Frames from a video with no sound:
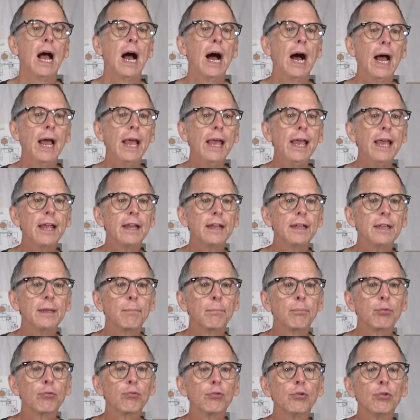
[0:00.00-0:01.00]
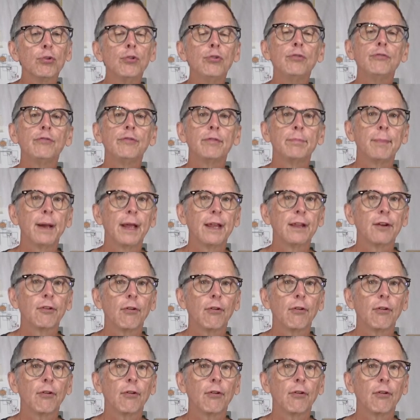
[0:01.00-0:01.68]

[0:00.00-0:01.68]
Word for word: I had improved my